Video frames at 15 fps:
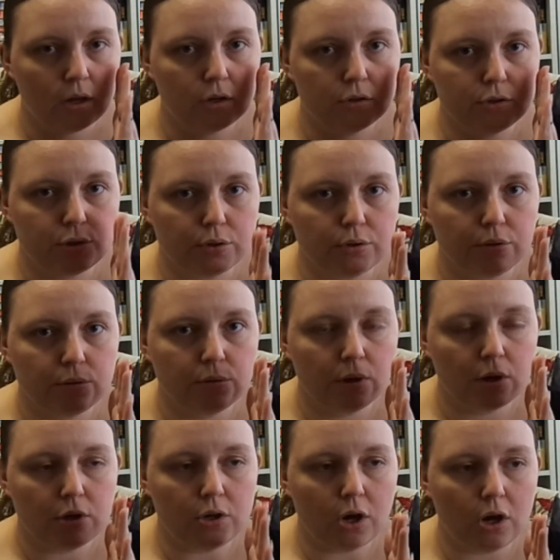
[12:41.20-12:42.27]
do
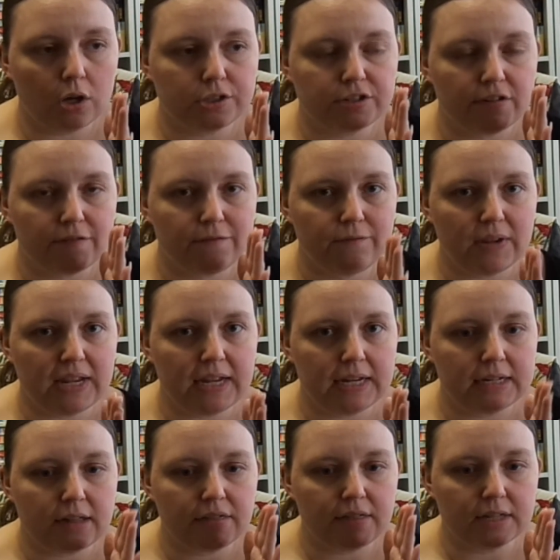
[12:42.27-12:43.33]
not feed
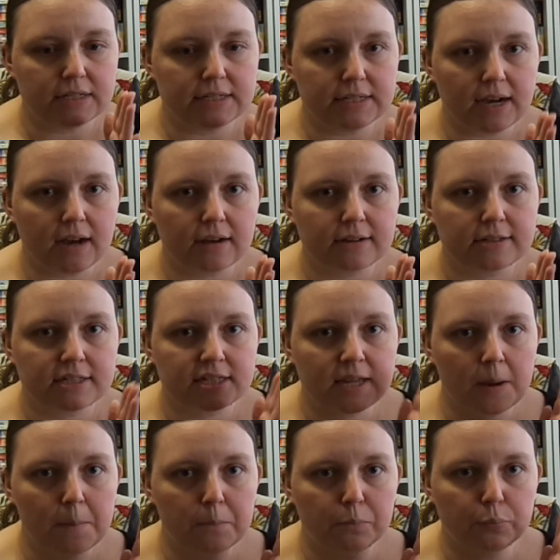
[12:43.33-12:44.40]
the ducks
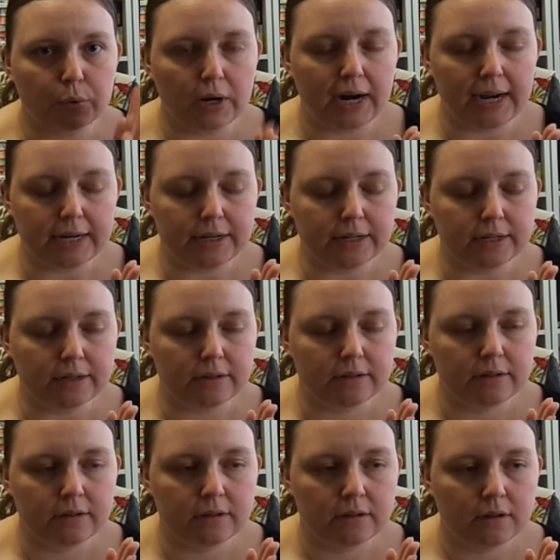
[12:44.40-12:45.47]
bread.
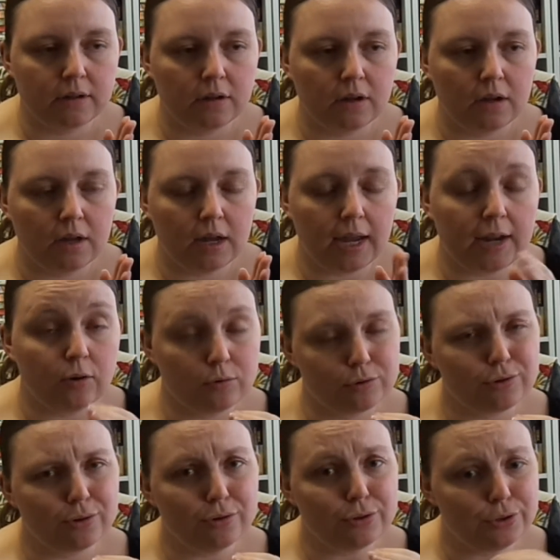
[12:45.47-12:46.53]
And
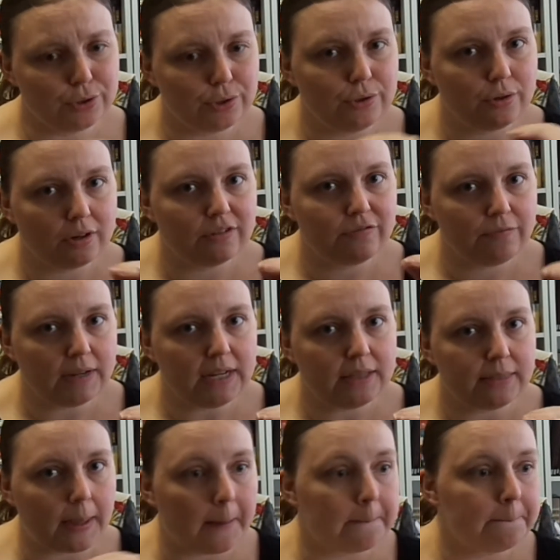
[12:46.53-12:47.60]
also, do not feed
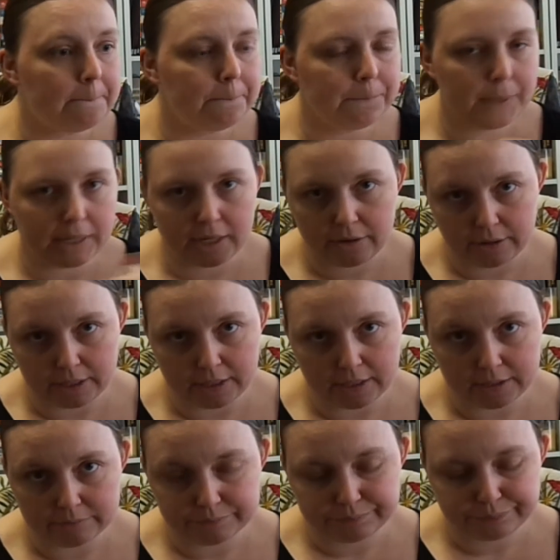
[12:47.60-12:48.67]
them,
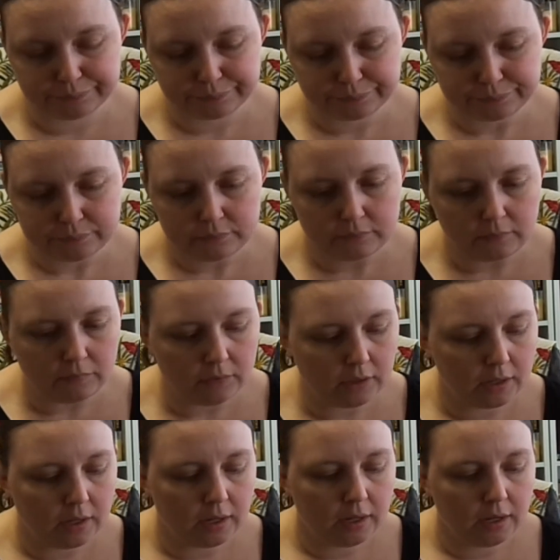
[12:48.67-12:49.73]
period.
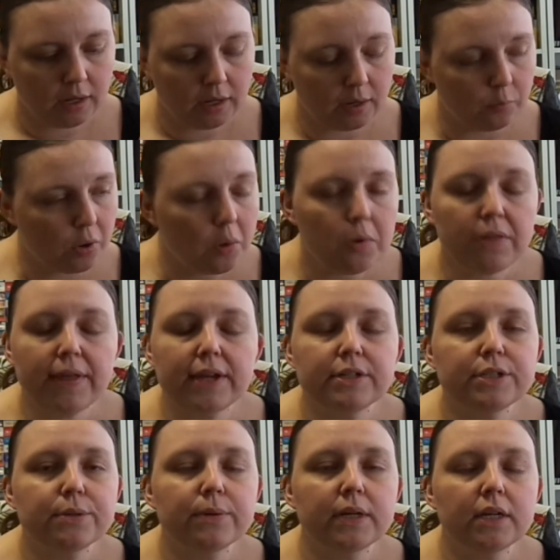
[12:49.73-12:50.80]
And what were they
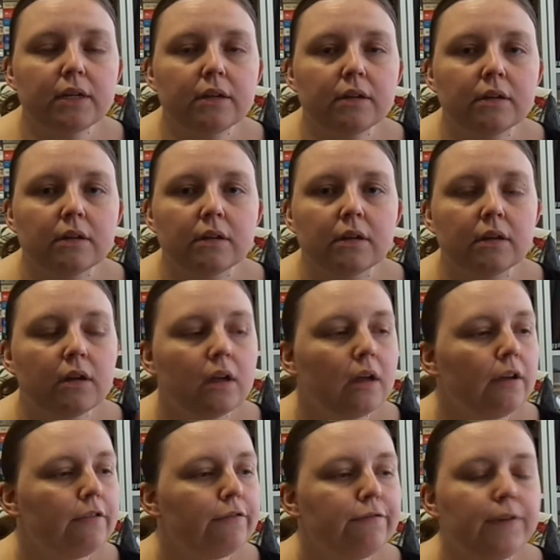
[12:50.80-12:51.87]
doing?
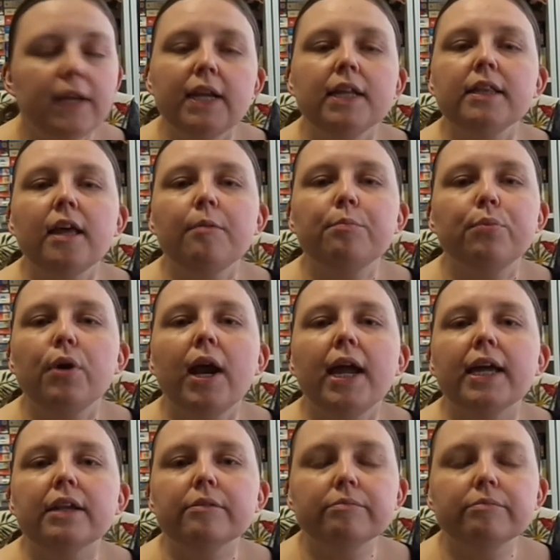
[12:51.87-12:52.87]
Feeding them bread.